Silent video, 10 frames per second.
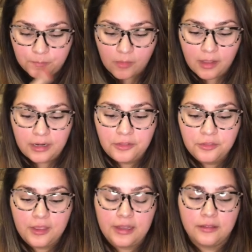Another
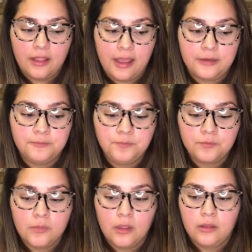thing that
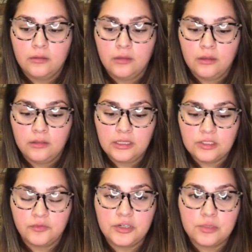this
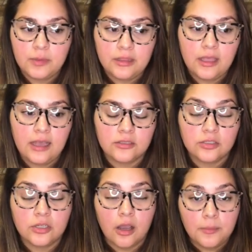first month has
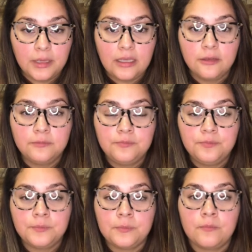taught me
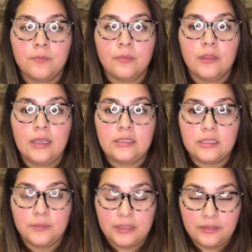is
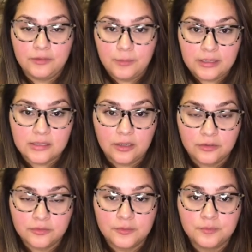to believe in
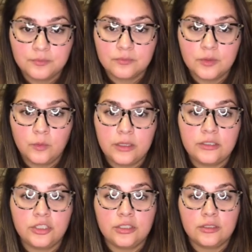myself,
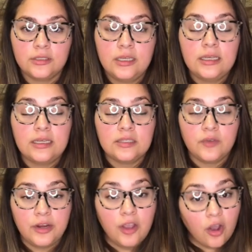which is
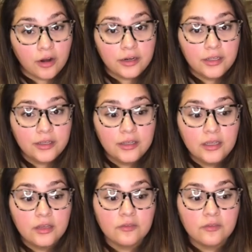very hard for